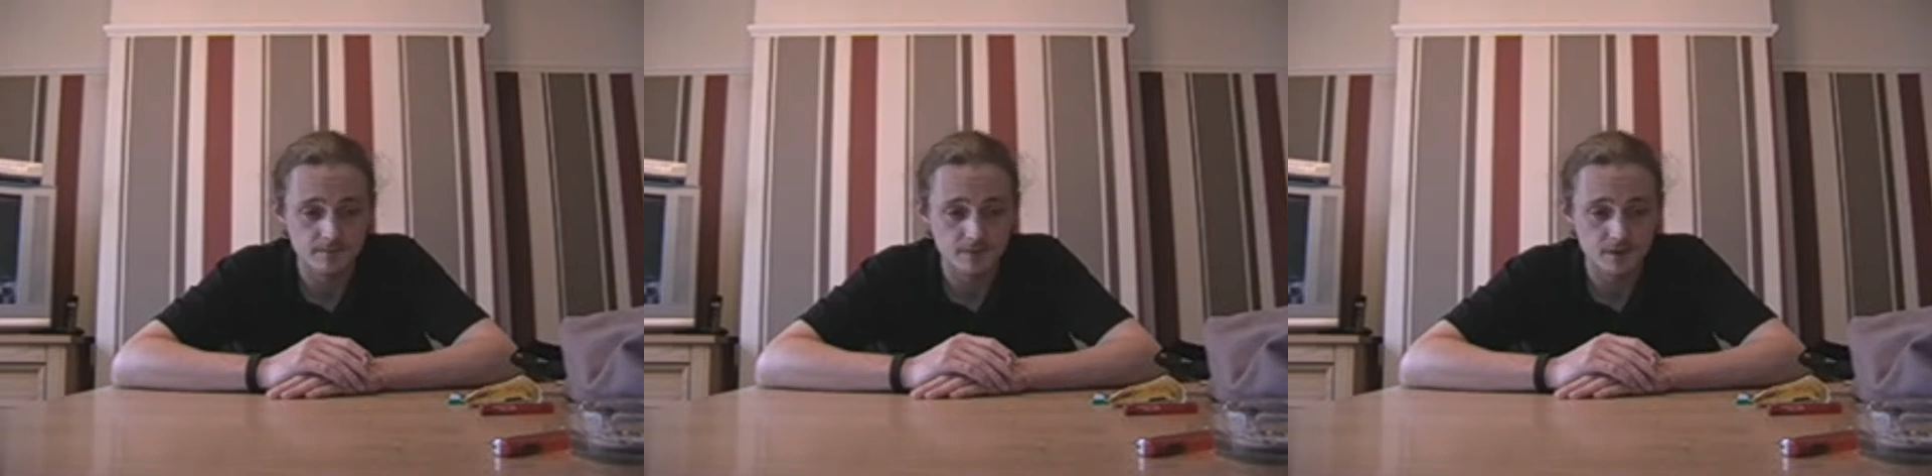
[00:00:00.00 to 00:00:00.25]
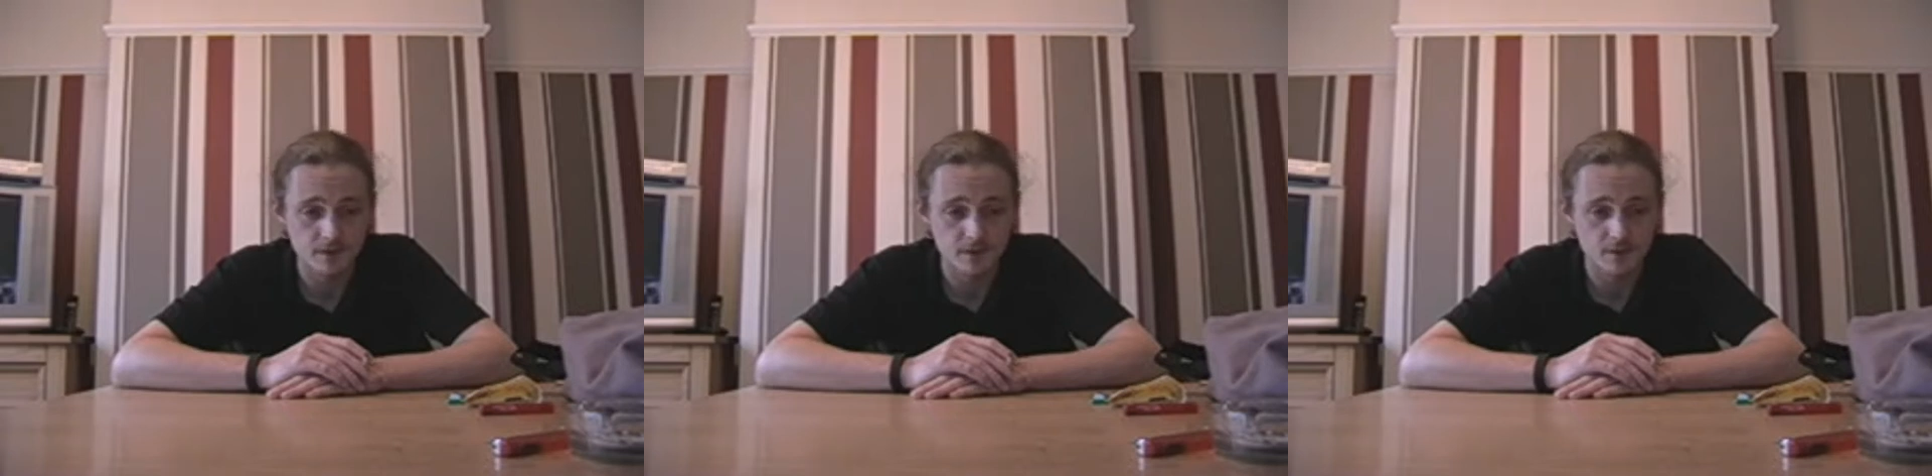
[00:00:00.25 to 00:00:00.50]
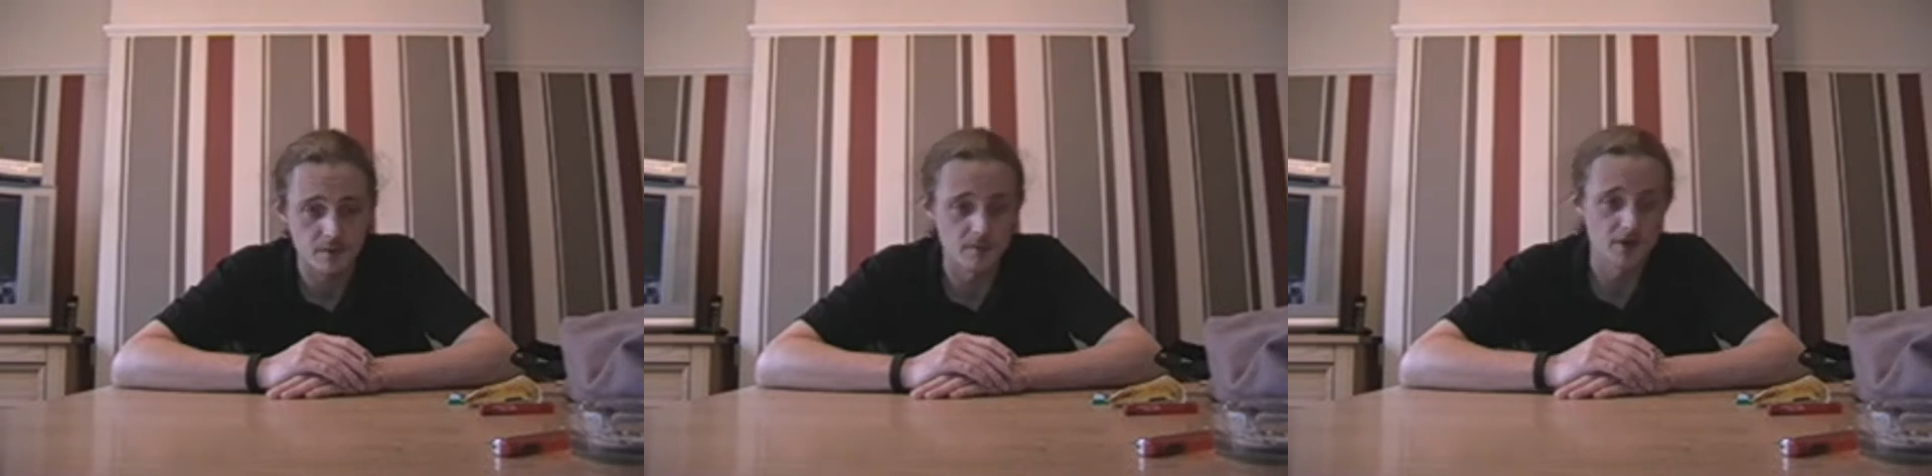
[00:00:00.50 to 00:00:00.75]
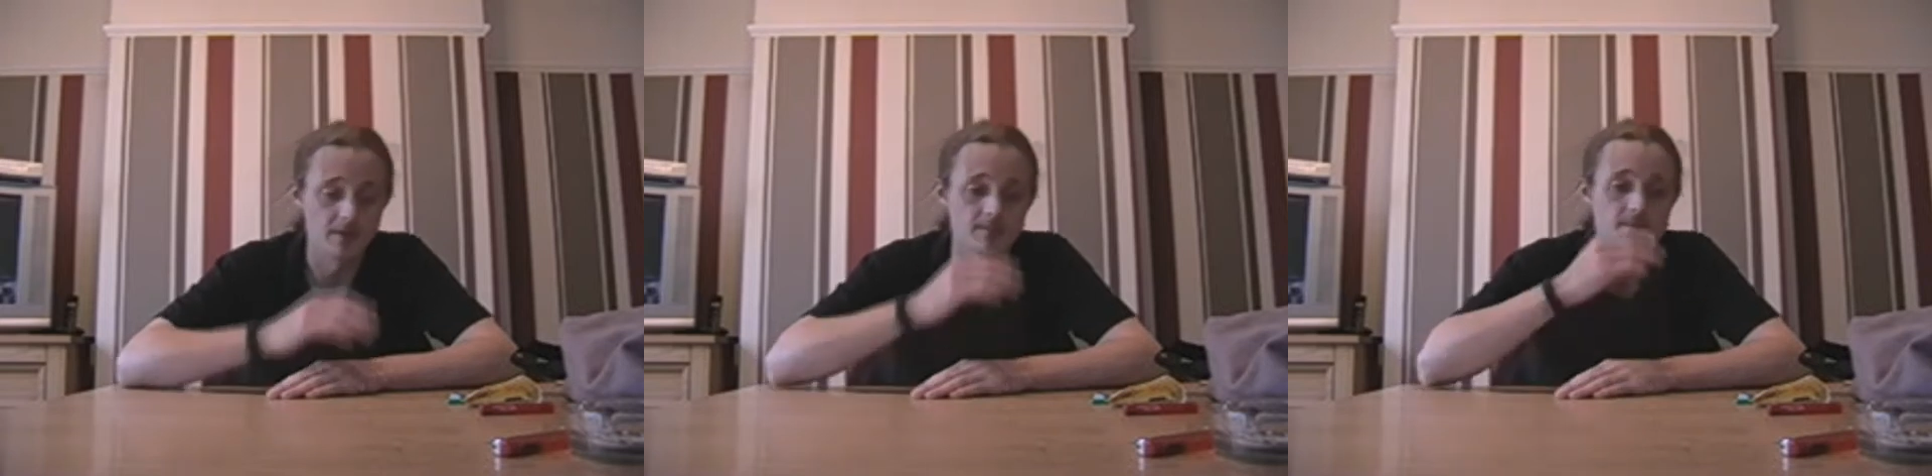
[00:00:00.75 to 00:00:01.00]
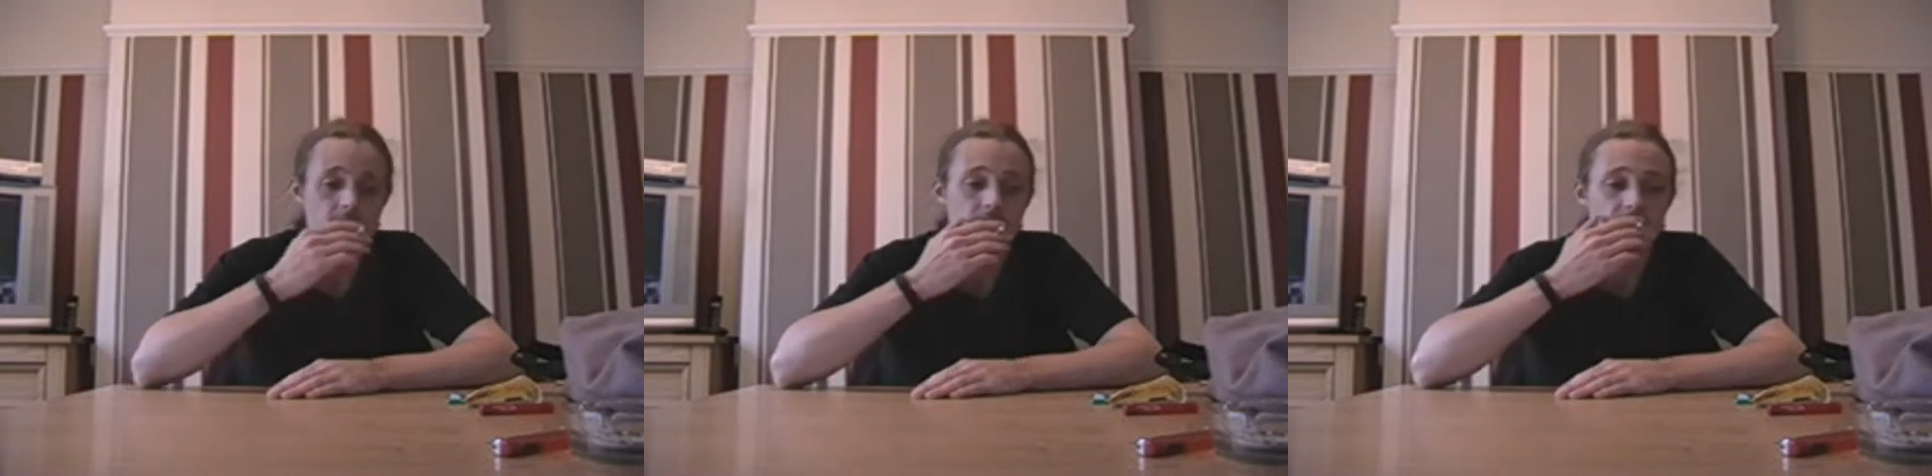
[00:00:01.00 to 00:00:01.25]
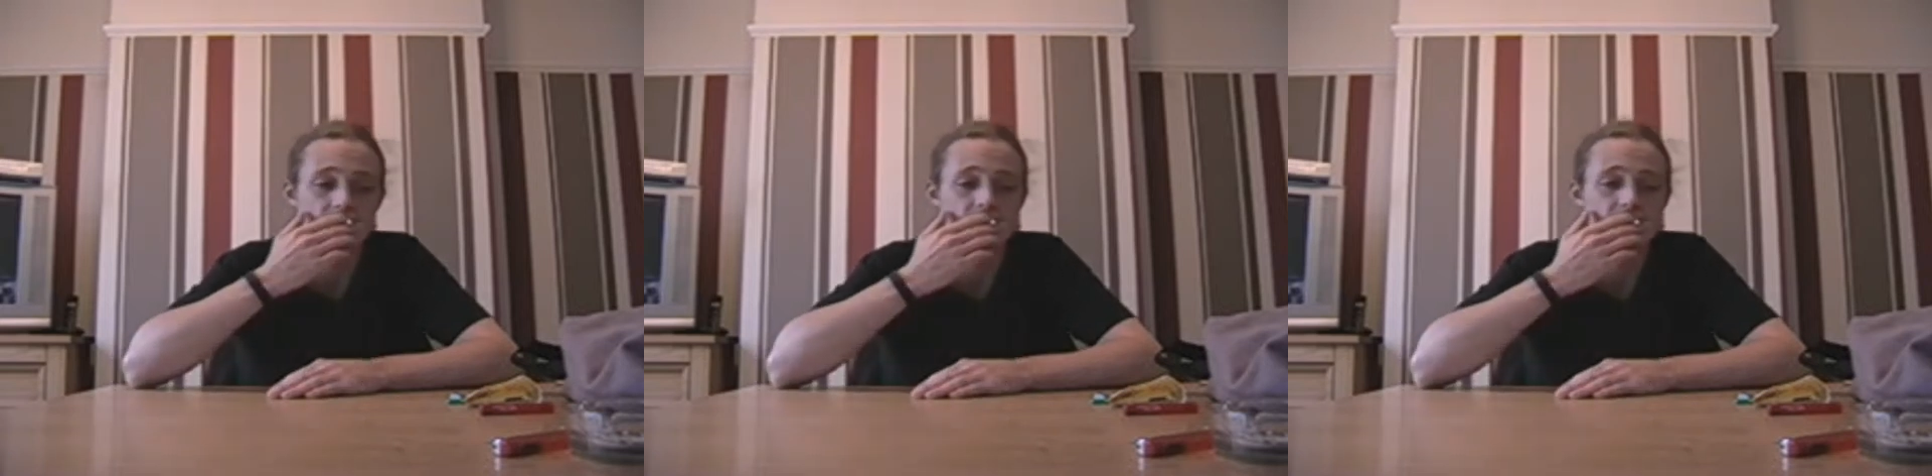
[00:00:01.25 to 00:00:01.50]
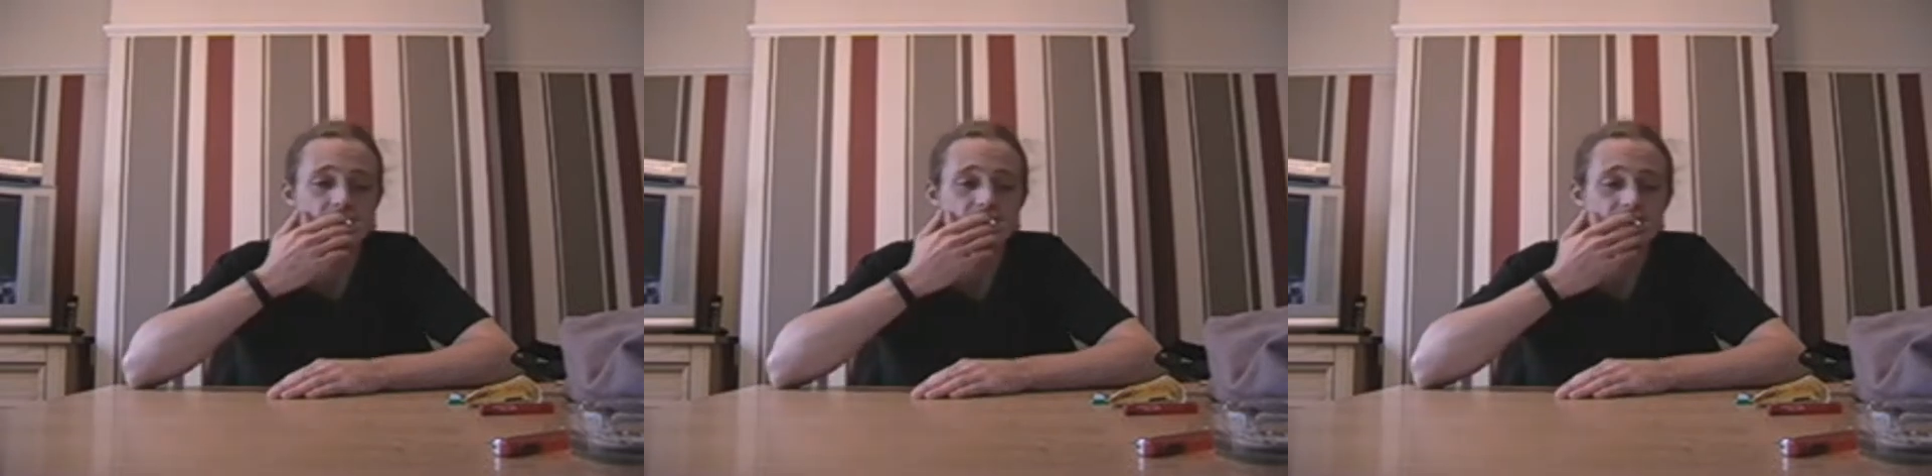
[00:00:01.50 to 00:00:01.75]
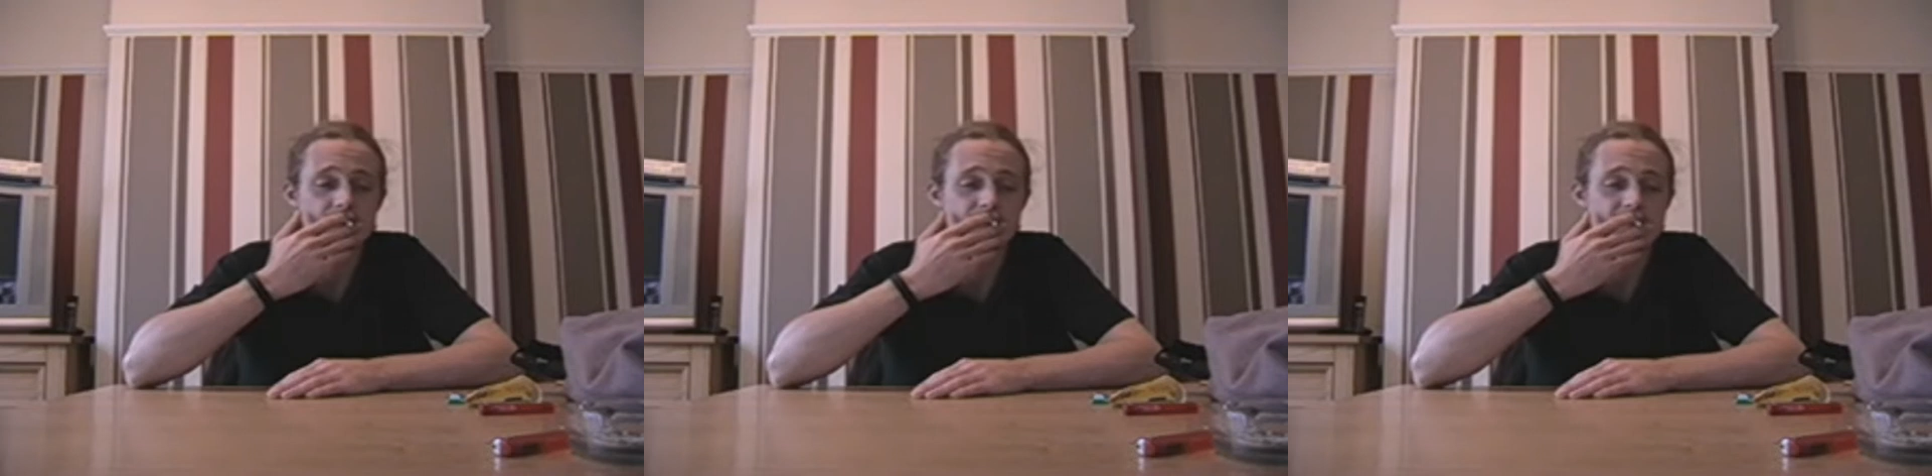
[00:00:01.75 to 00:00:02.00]
come up with the money.
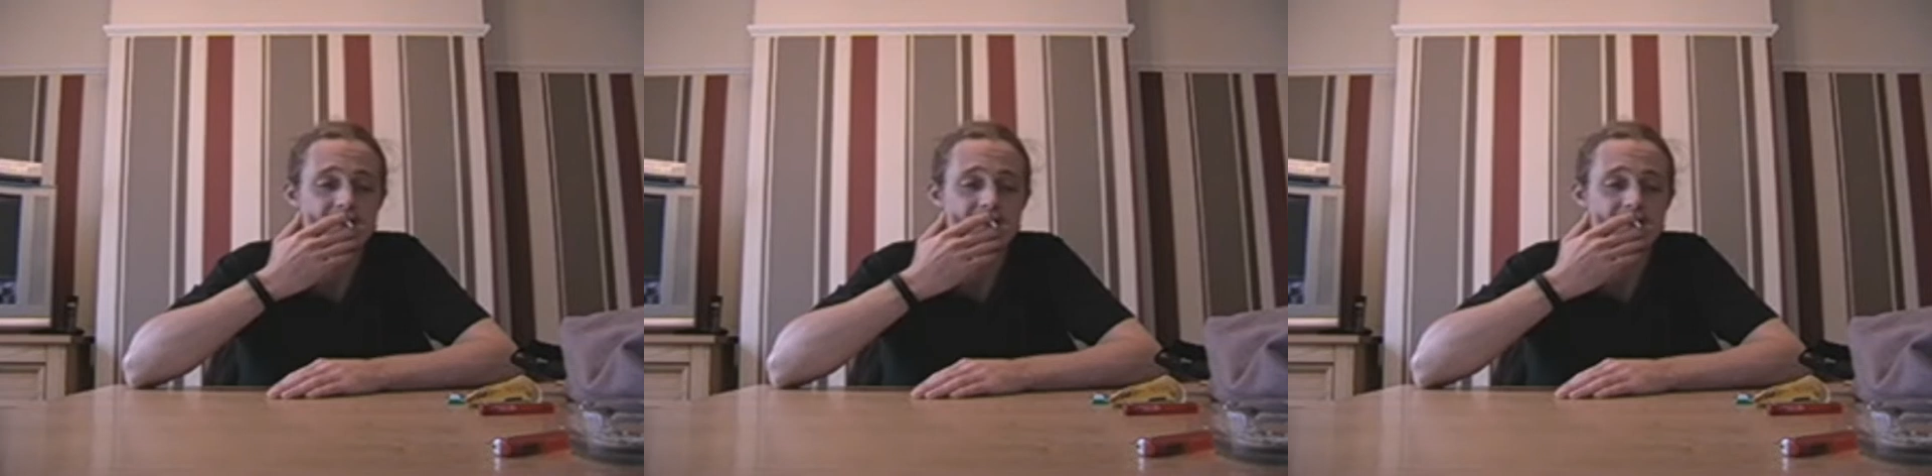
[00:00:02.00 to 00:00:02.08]
She